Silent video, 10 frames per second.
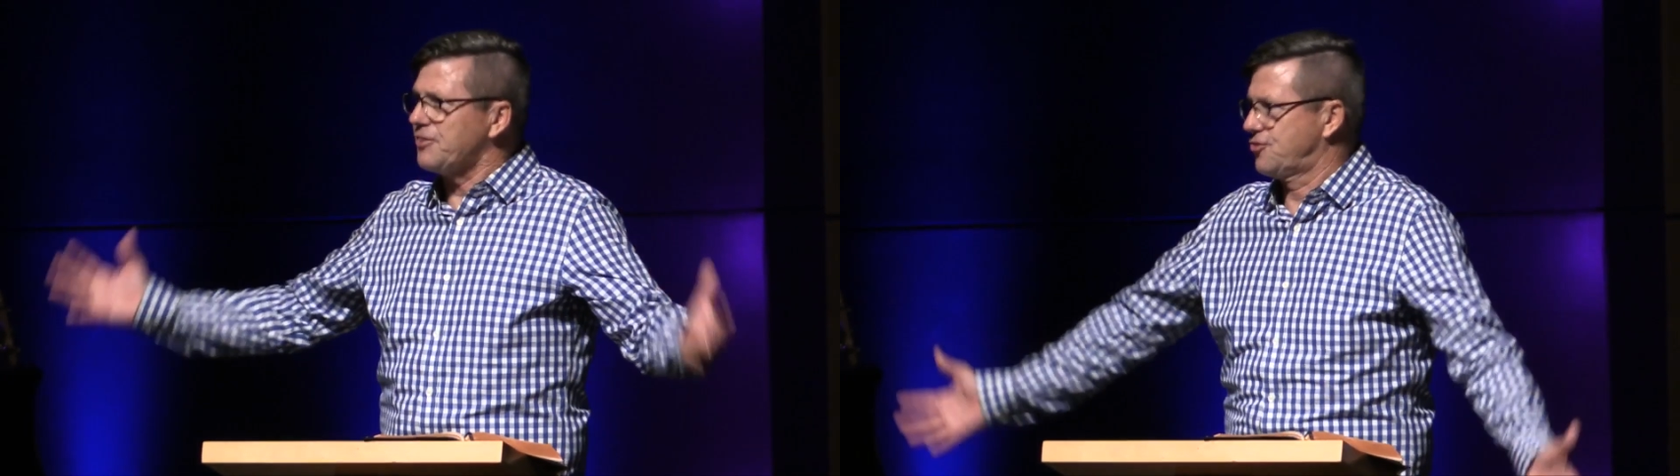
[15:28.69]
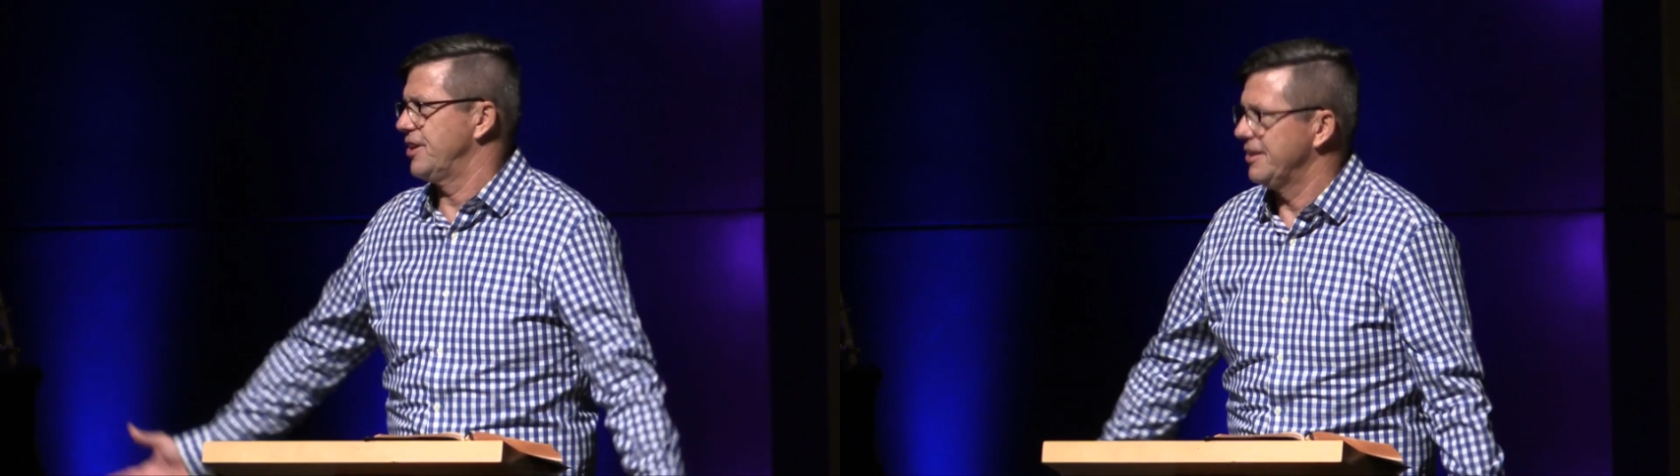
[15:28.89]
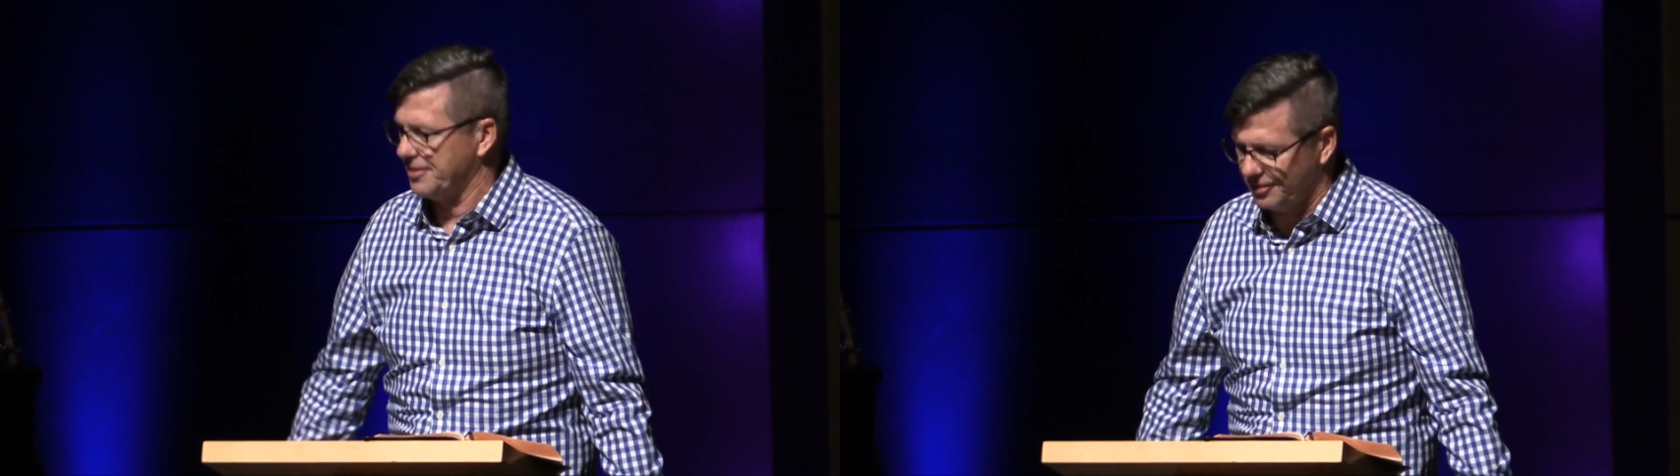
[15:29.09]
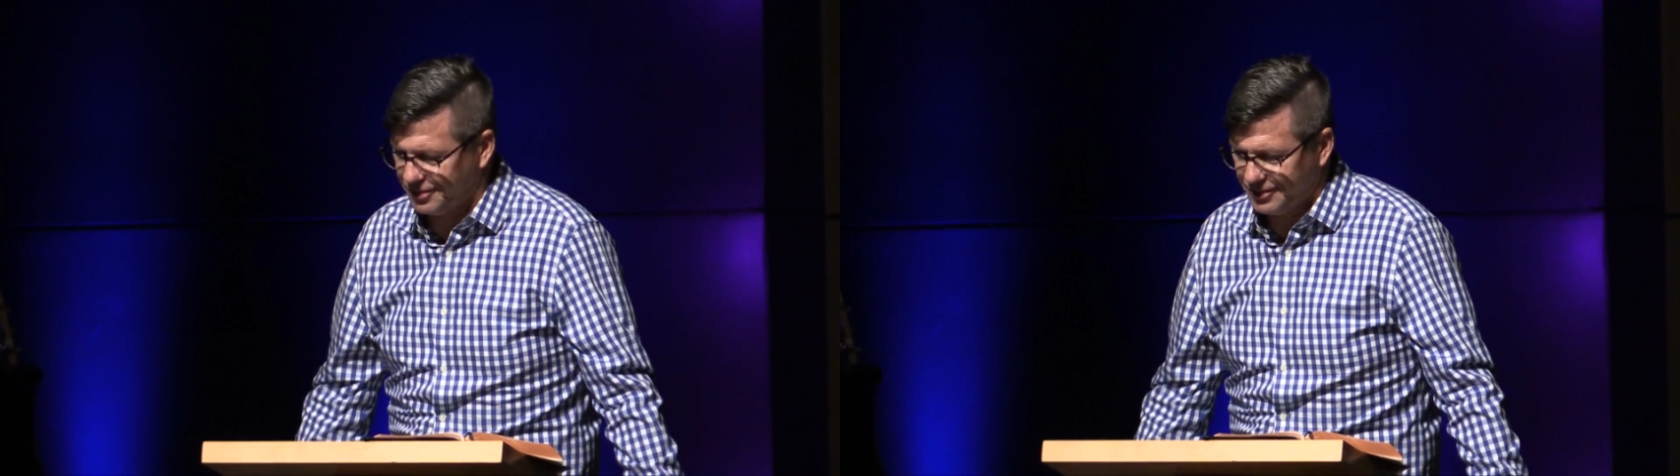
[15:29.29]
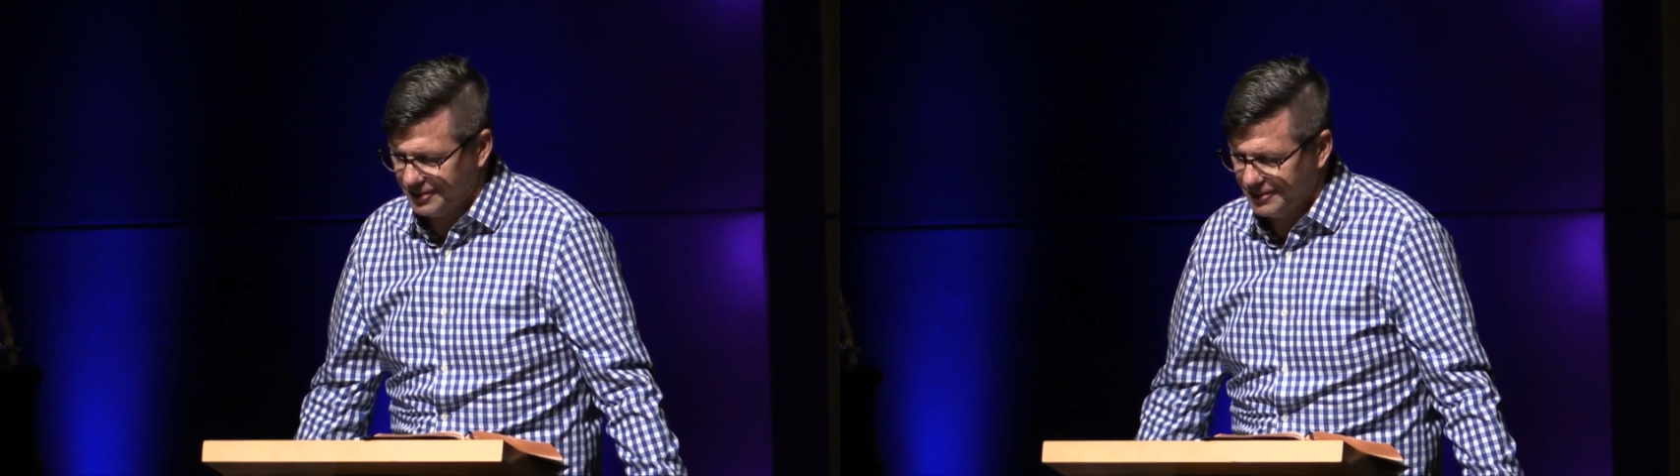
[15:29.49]

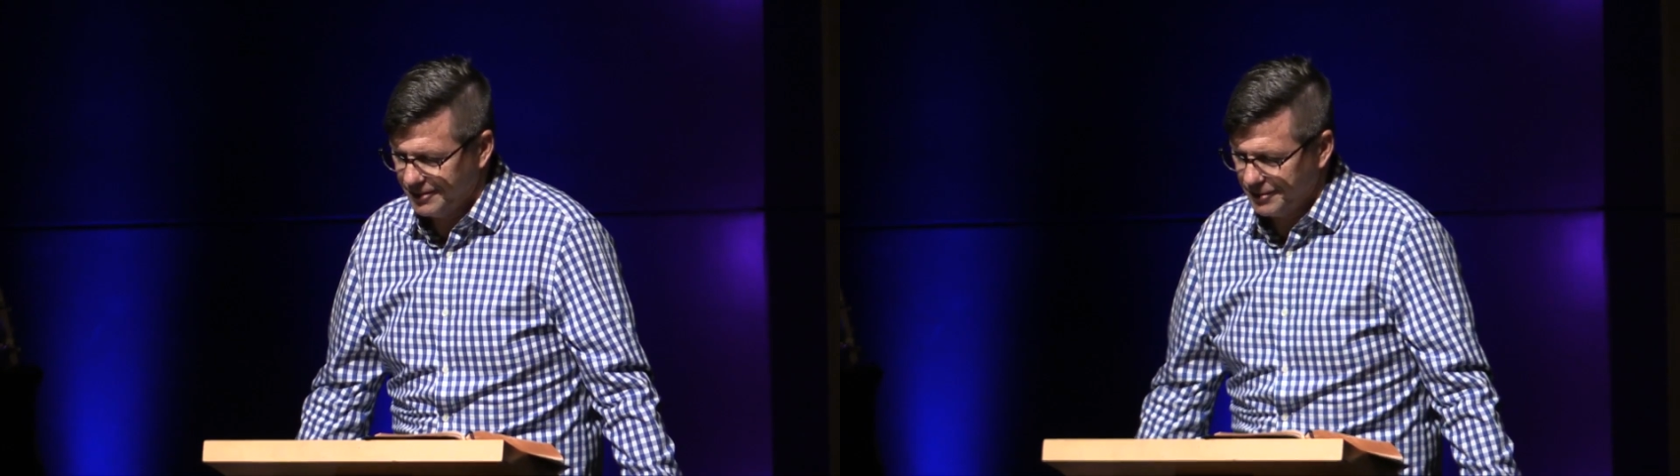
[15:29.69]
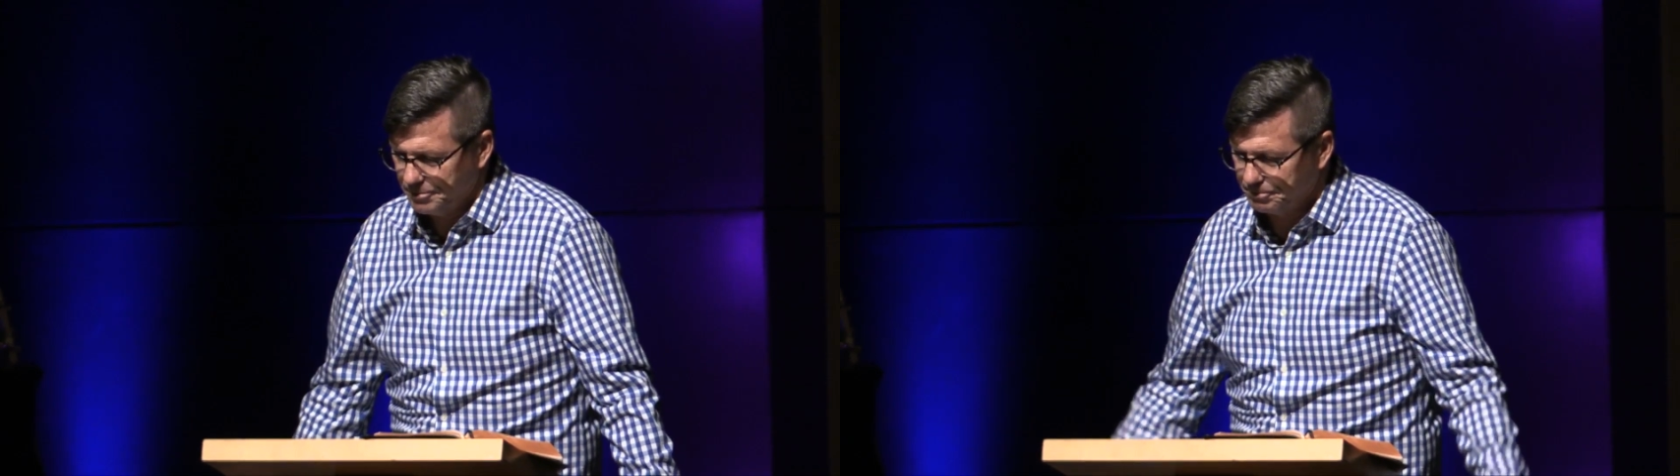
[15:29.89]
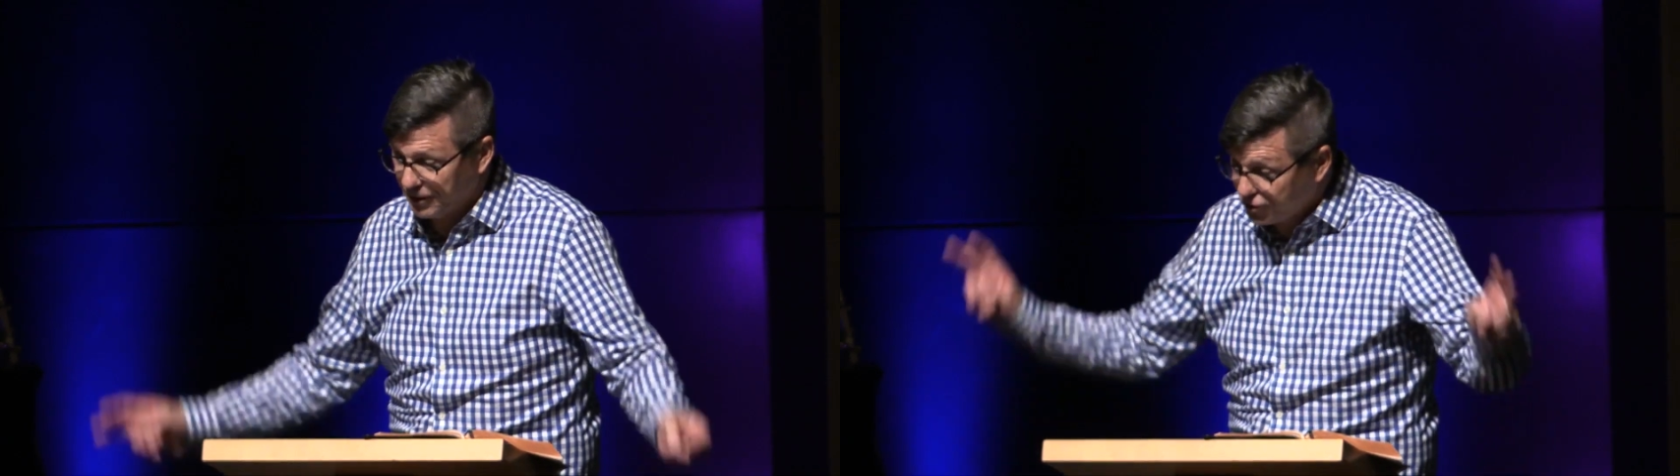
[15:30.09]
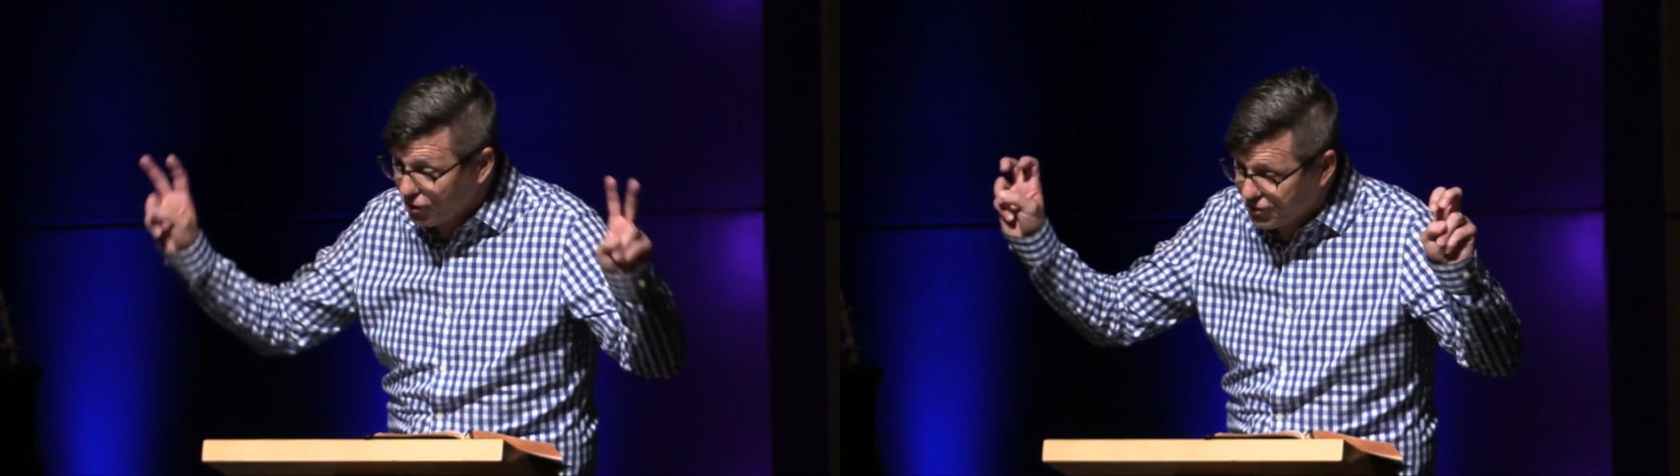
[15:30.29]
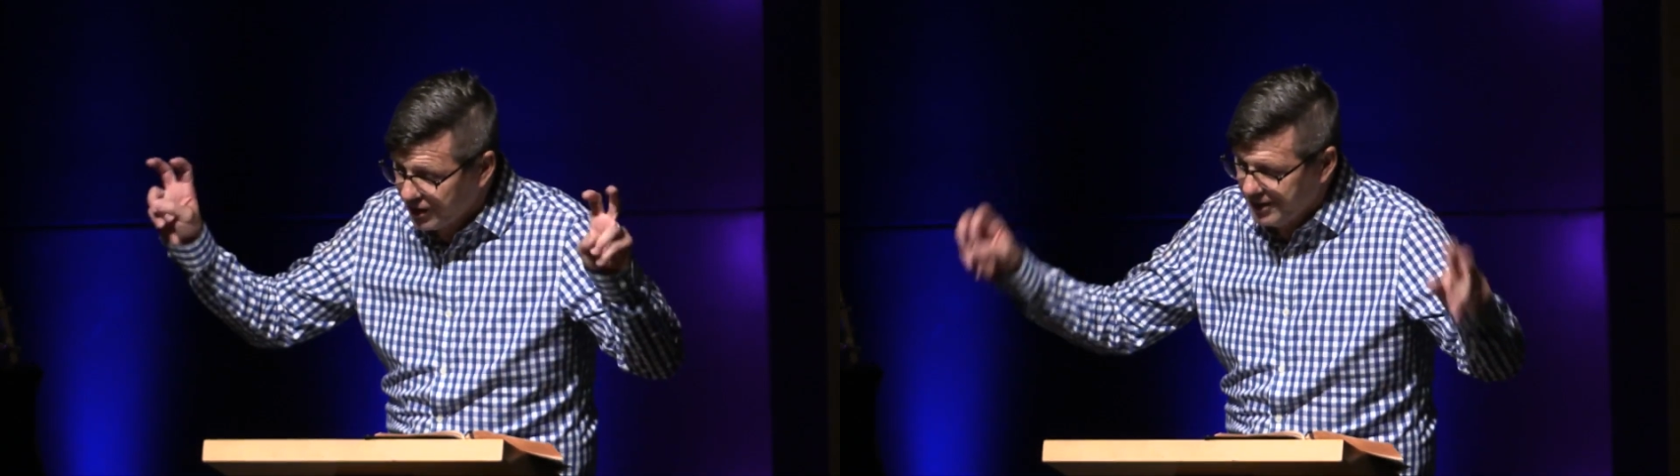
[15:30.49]
Jesus, but
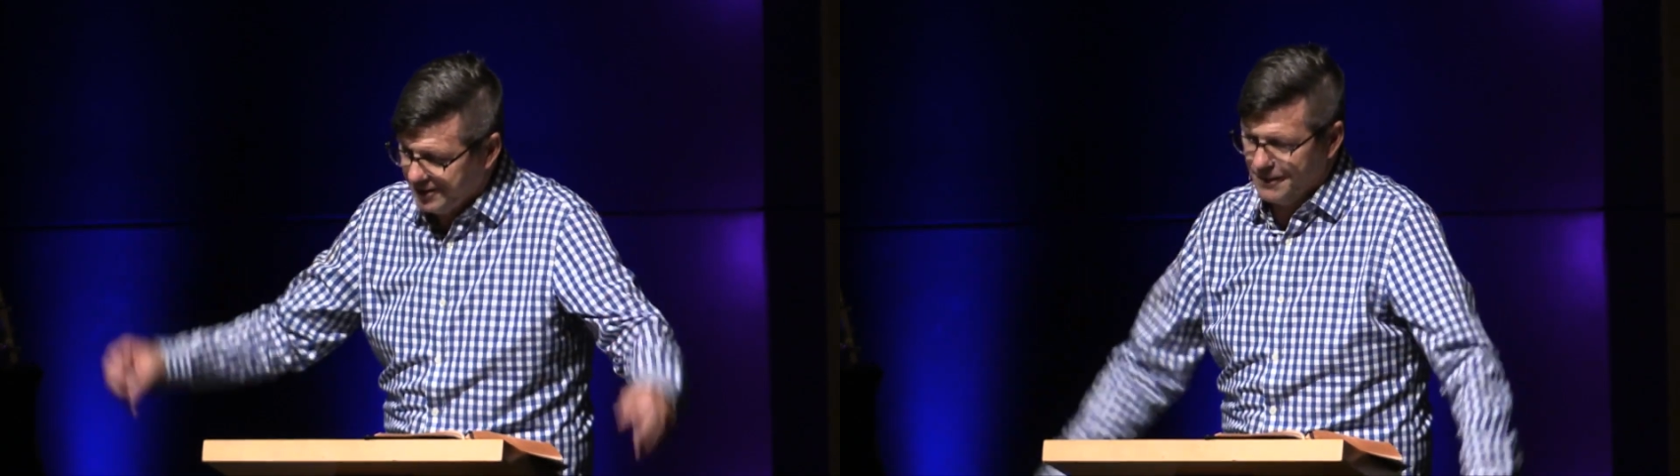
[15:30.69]
churchy.